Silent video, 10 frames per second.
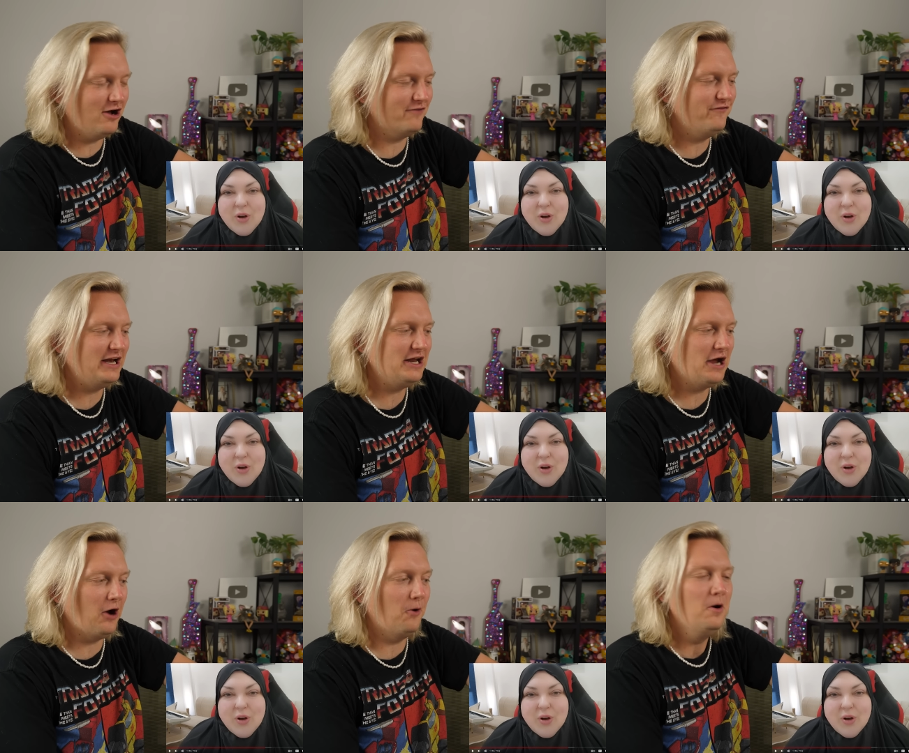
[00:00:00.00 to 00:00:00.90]
Speaker 1: long
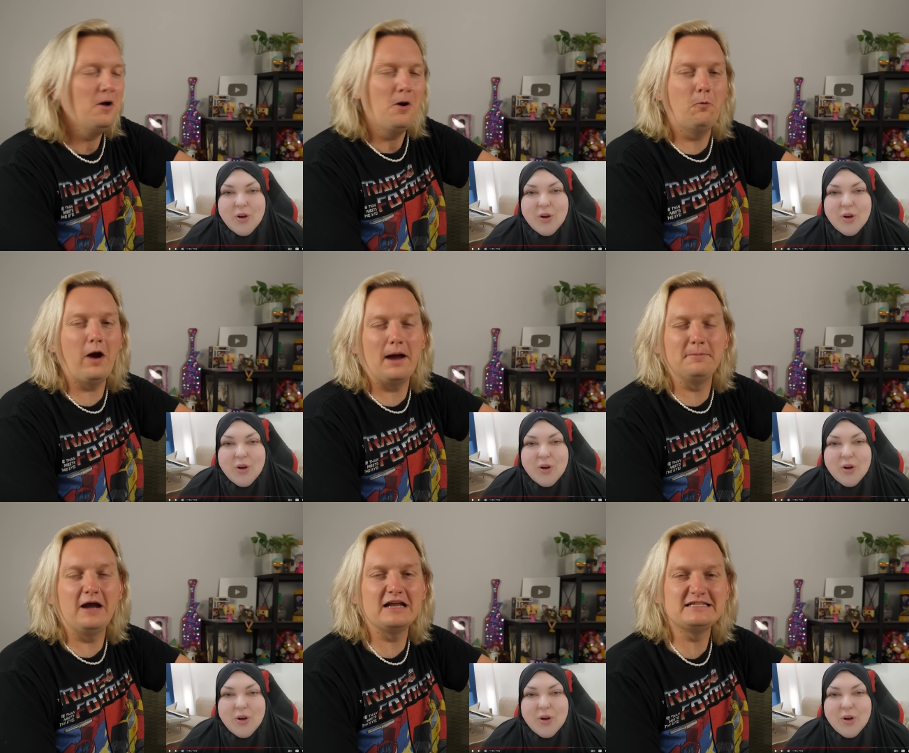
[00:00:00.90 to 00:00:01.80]
video where
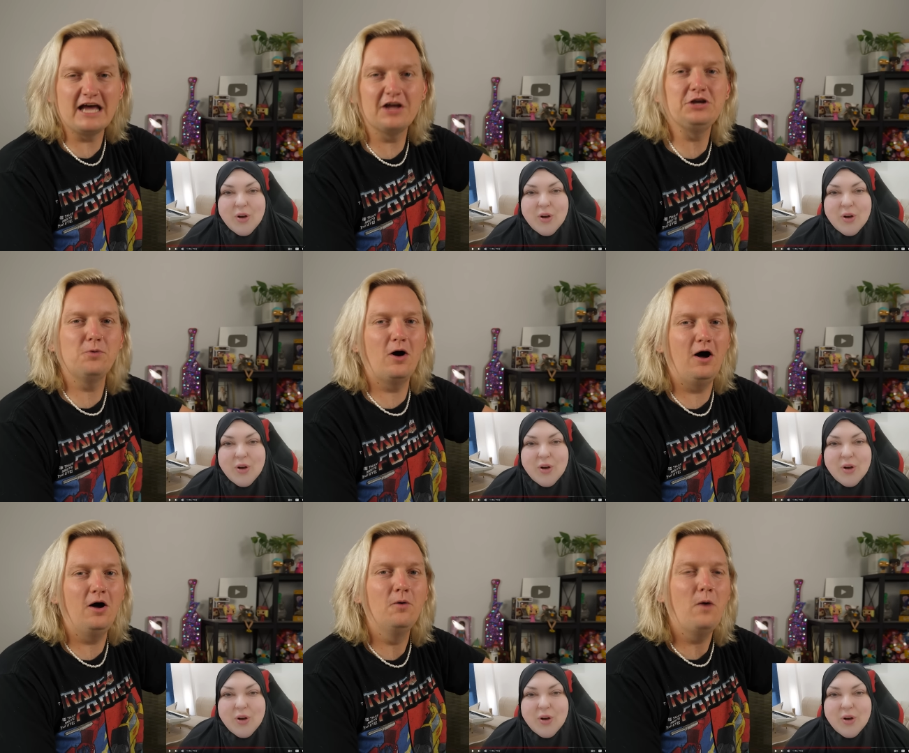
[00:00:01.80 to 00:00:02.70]
I'm going to tell you
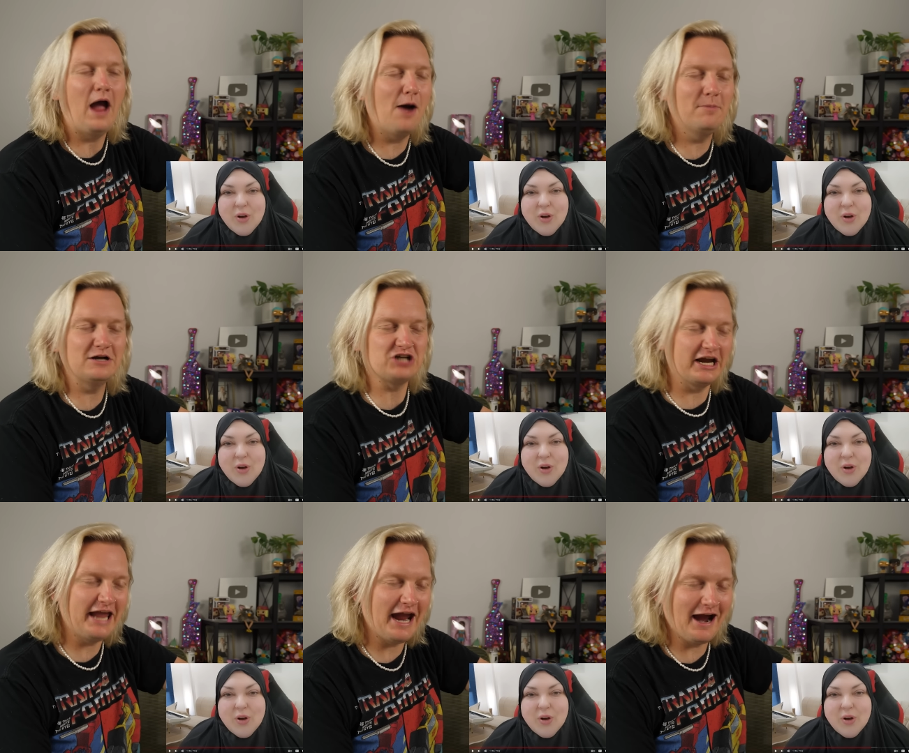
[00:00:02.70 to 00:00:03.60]
all how much
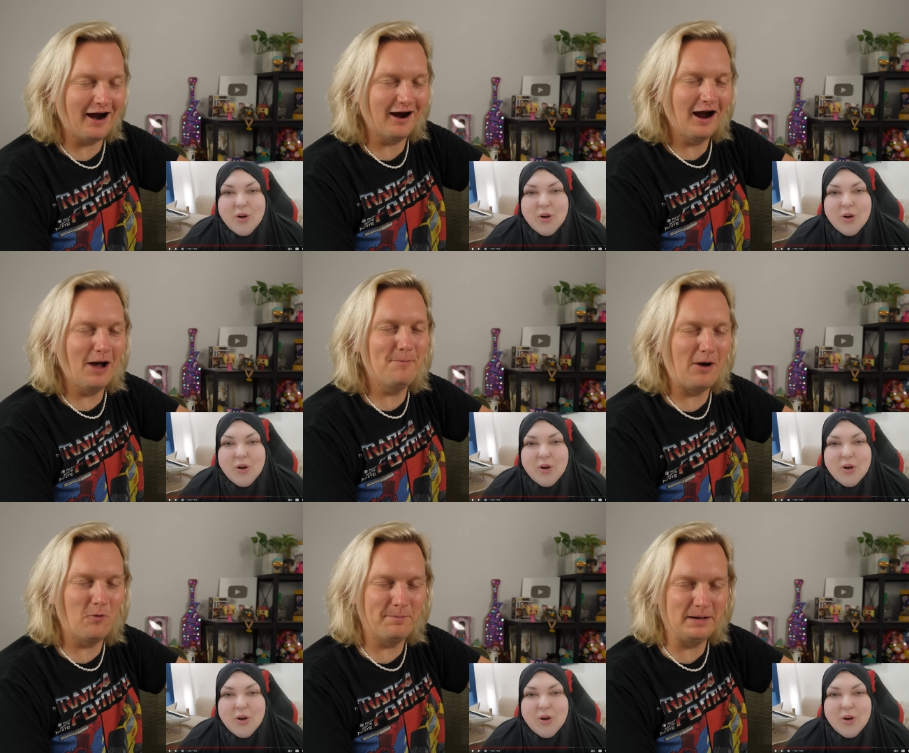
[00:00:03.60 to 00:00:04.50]
I care
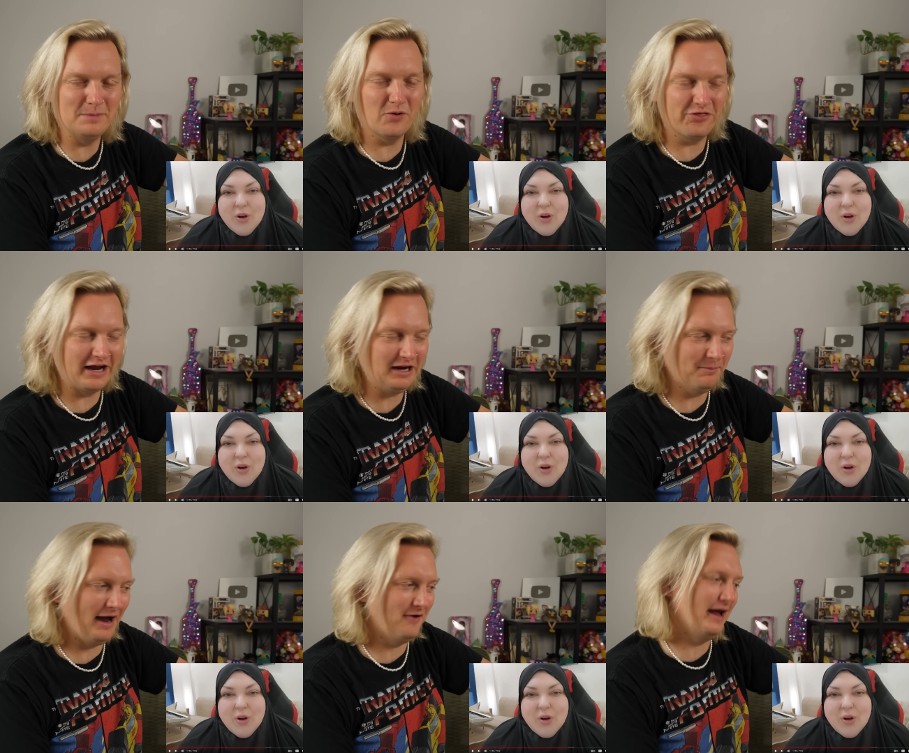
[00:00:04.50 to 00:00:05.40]
about what people think
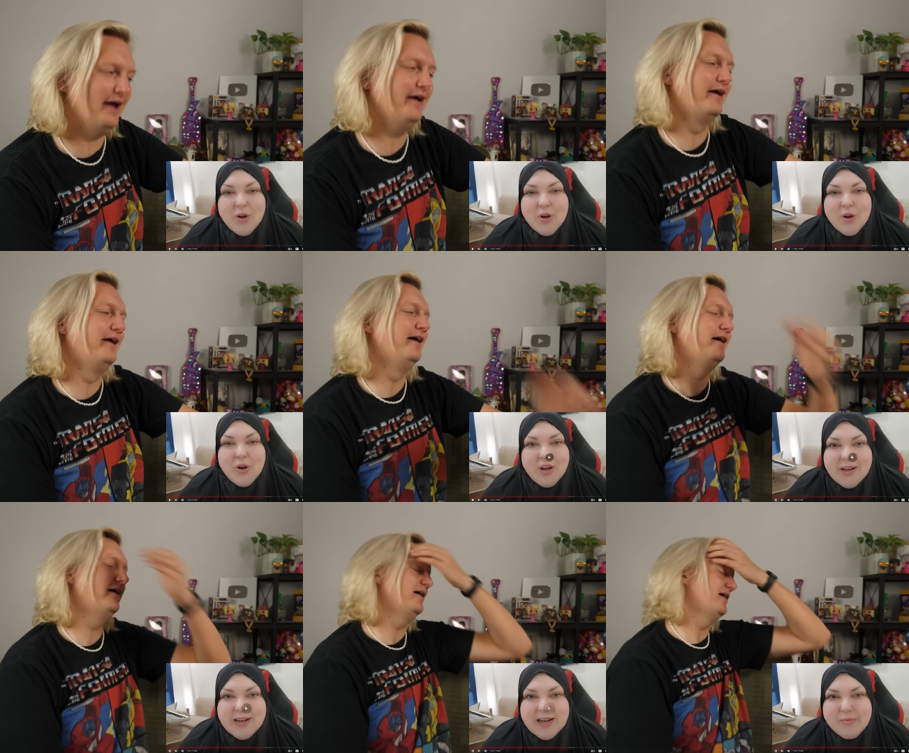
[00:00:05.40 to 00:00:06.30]
about it.
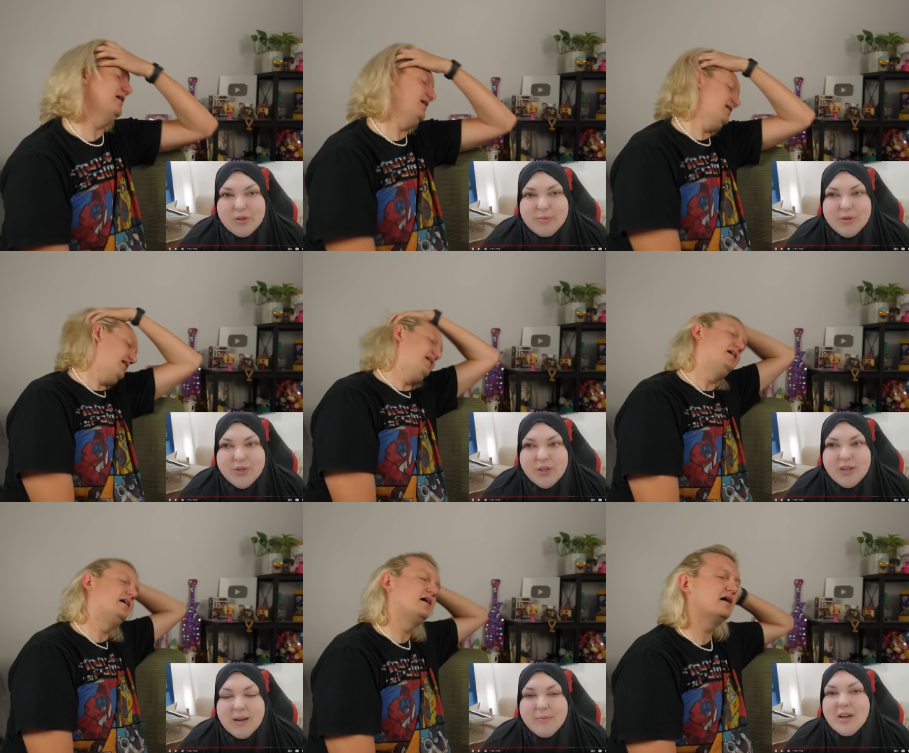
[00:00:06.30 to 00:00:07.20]
Speaker 2: Not an animal
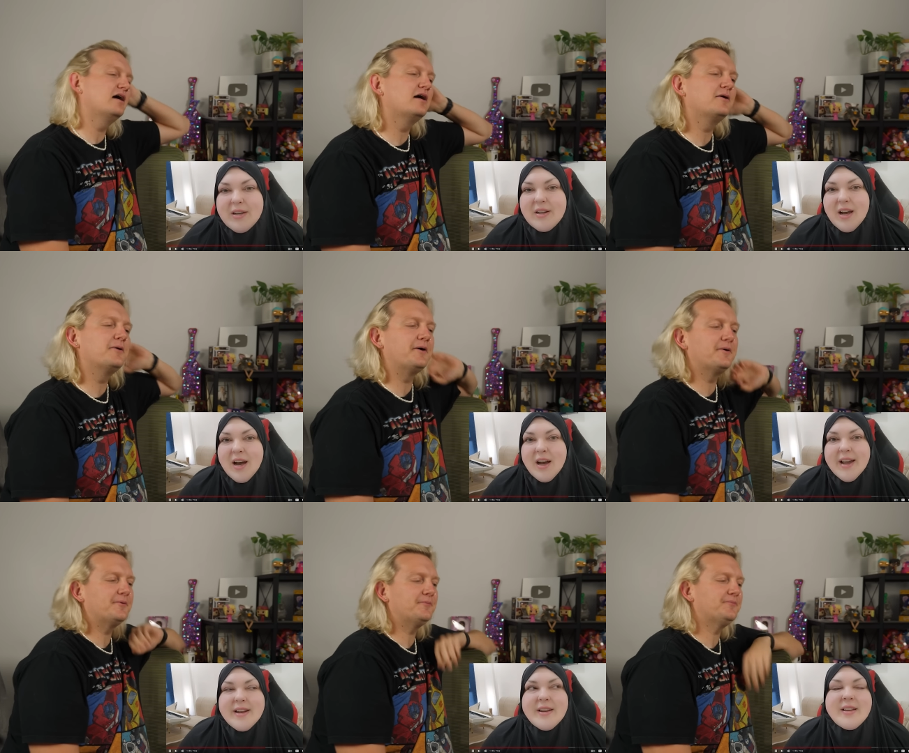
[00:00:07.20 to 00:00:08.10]
abuser. I'm not going to
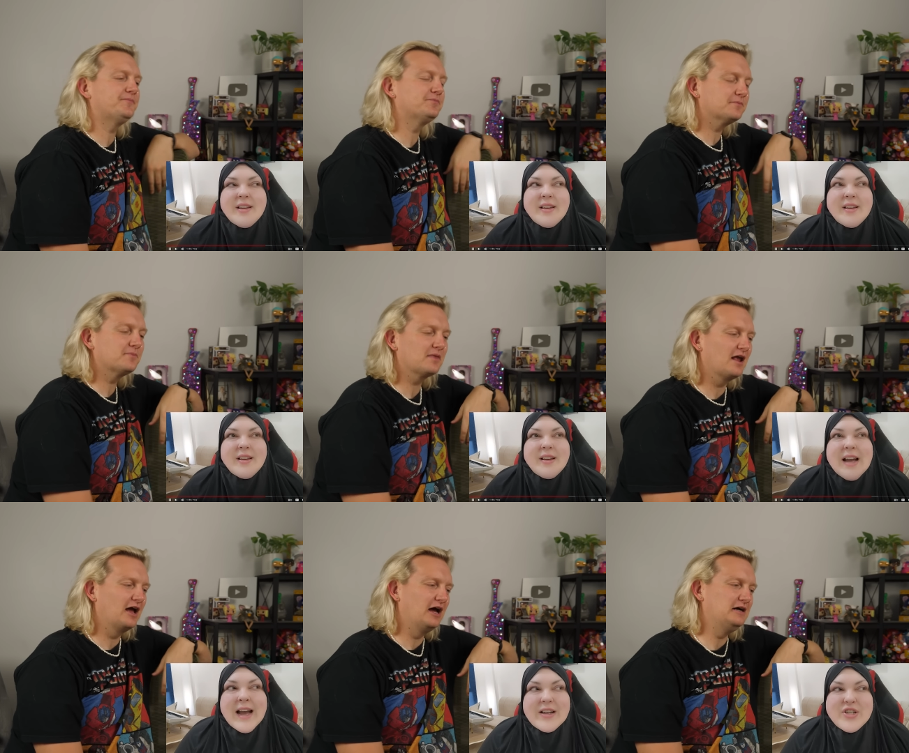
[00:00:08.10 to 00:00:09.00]
hide
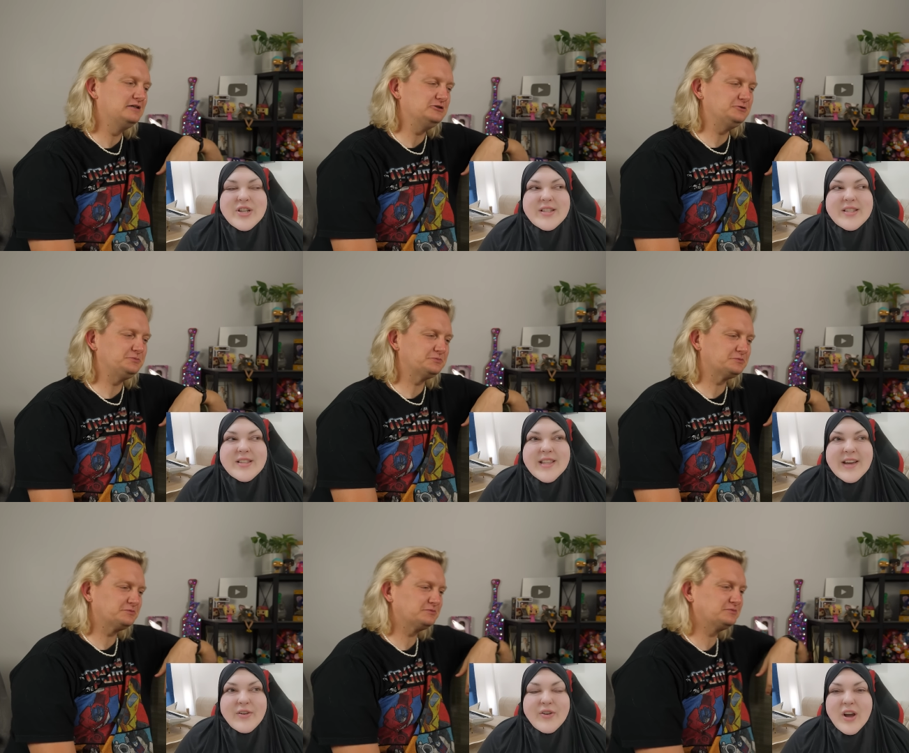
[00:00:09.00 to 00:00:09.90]
actions
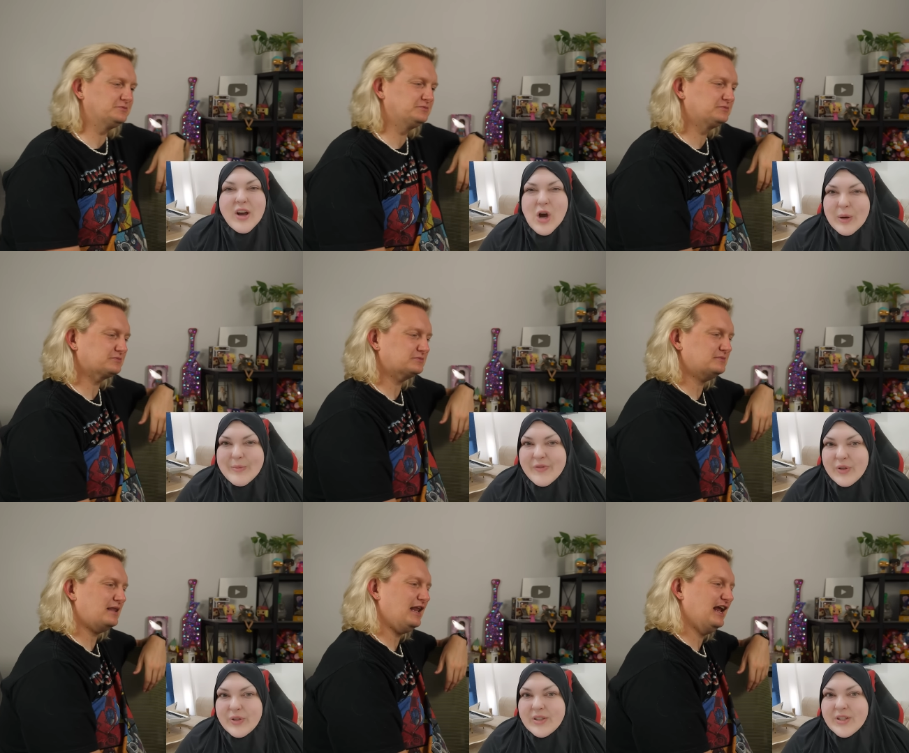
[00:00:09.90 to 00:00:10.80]
that are not
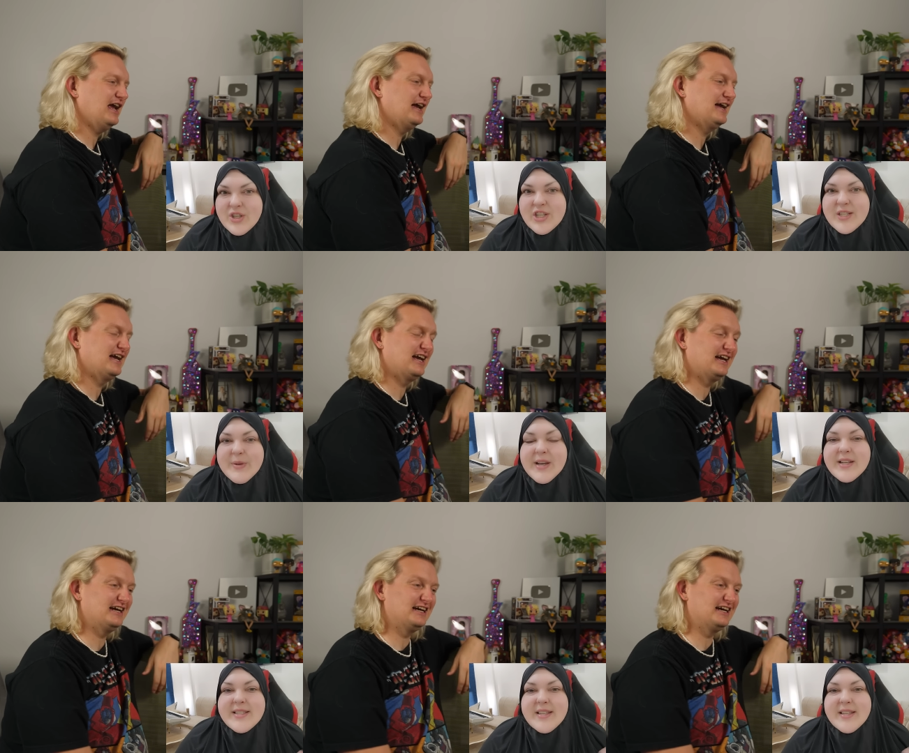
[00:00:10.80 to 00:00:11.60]
harmful just because